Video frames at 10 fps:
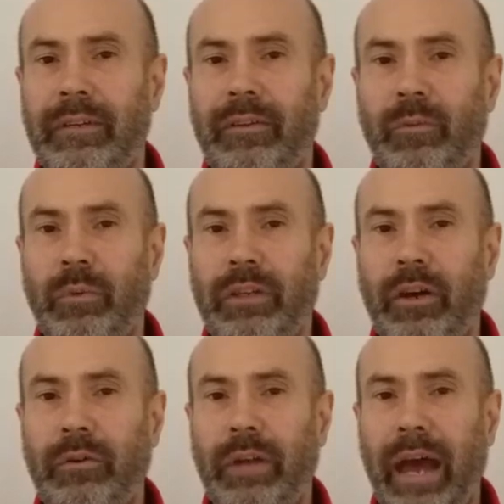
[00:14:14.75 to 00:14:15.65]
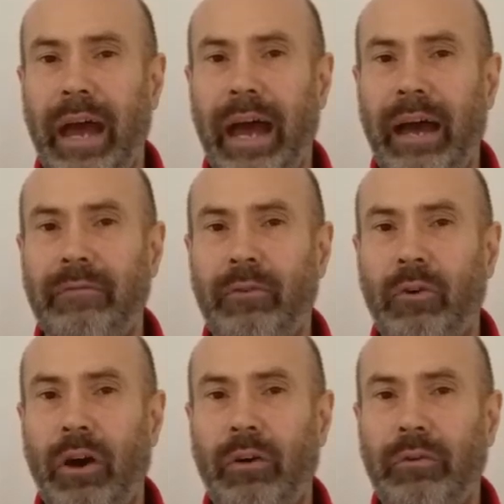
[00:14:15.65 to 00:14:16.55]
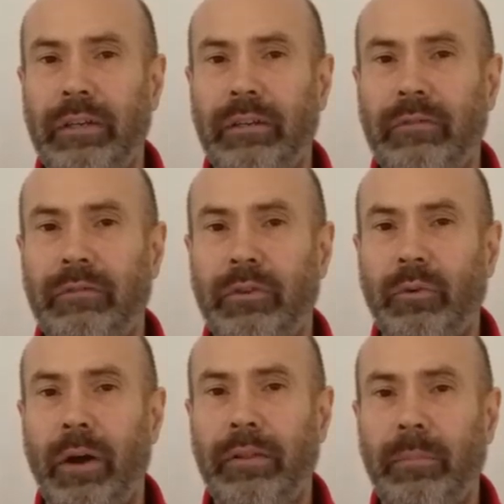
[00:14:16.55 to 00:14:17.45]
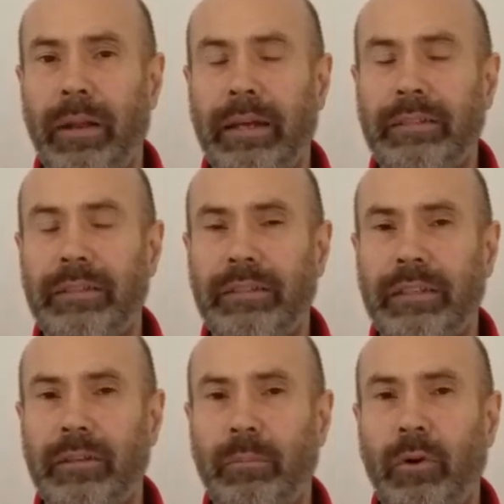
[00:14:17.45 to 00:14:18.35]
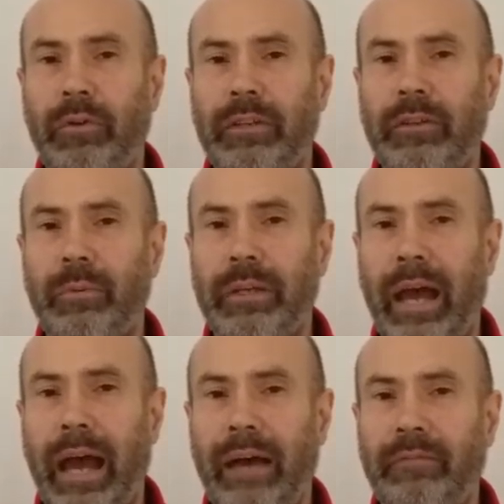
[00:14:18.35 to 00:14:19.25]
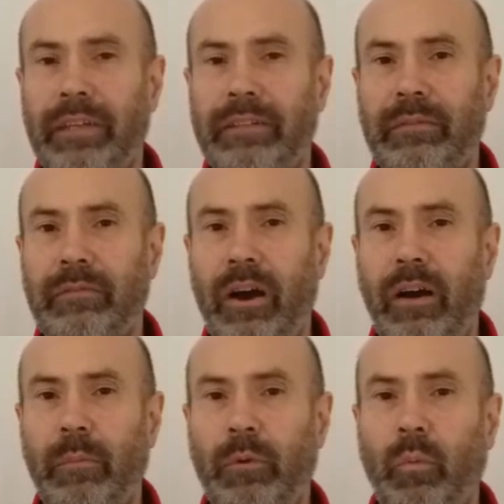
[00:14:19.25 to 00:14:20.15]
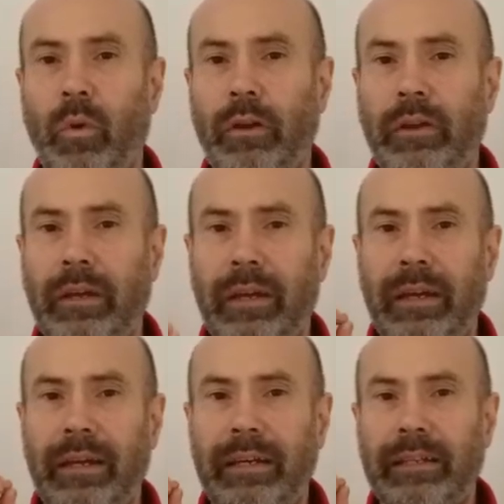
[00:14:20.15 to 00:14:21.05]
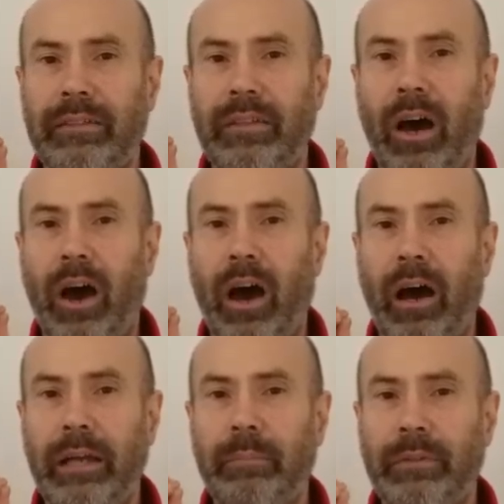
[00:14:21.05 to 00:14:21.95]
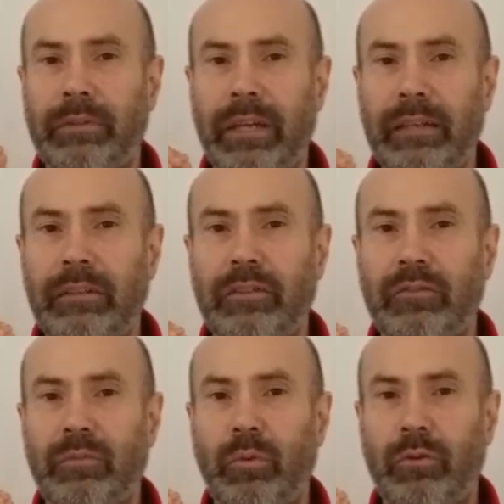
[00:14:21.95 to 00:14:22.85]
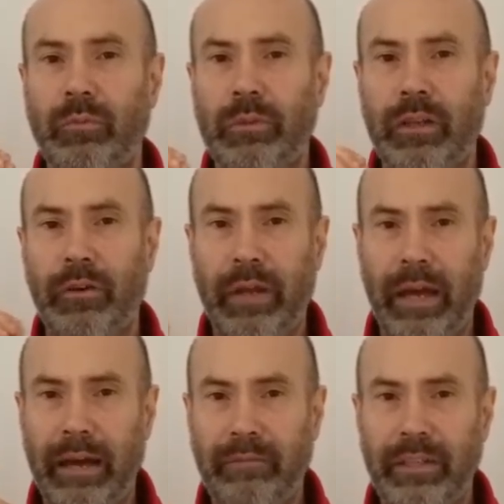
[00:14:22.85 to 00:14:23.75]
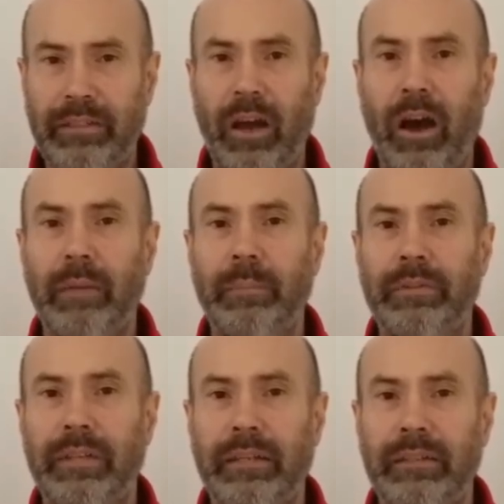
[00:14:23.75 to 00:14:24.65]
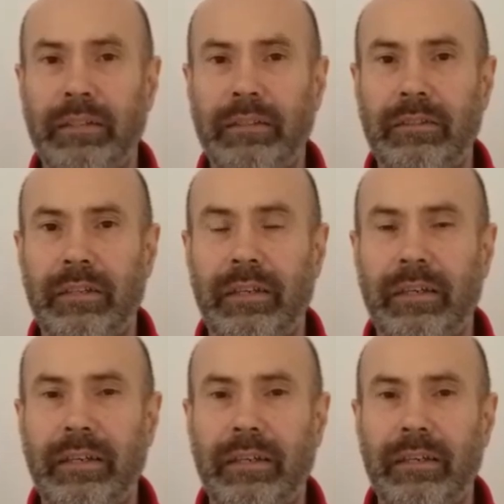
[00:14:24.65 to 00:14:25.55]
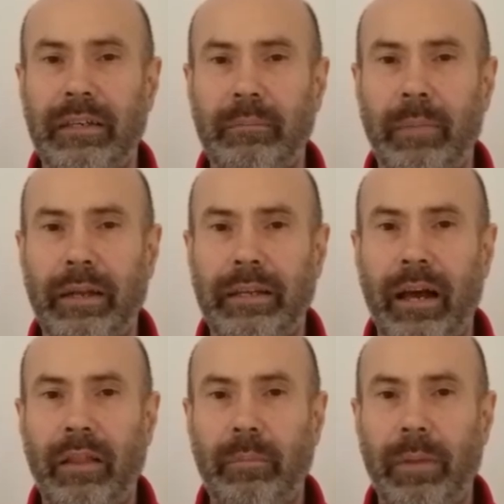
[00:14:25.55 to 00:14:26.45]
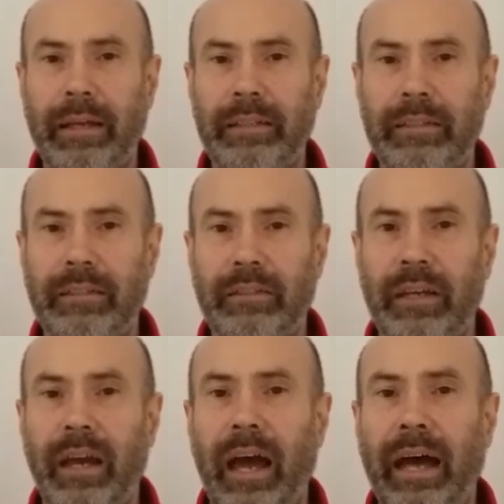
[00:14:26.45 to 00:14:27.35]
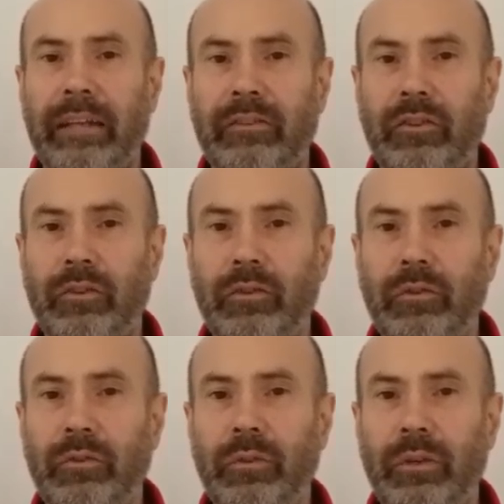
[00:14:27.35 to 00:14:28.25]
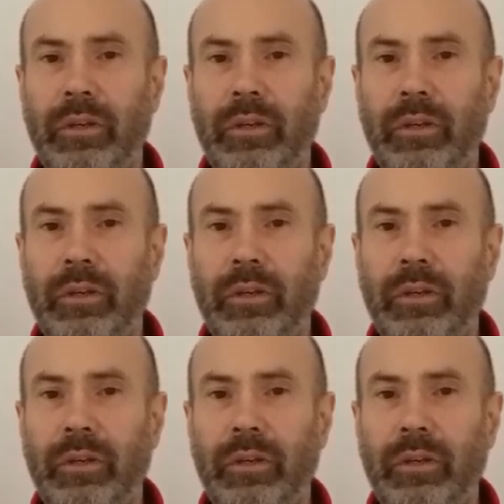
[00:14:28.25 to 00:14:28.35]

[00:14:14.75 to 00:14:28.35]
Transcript: that we don't have, or only in a few other places in the body do we have this environment. One, it's a high percentage of water. We don't have this high percentage in many other places. And two,